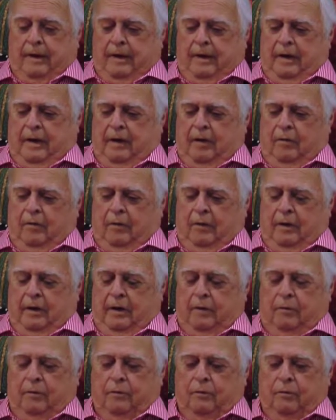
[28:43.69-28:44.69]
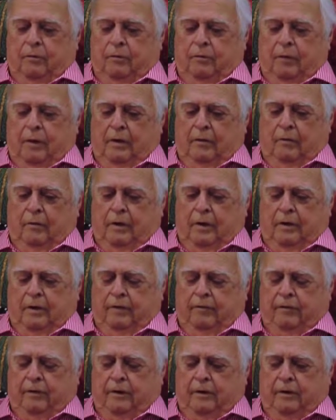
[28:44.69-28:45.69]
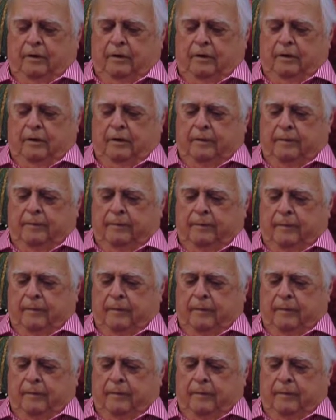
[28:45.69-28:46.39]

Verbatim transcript: he, he was wonderfully good.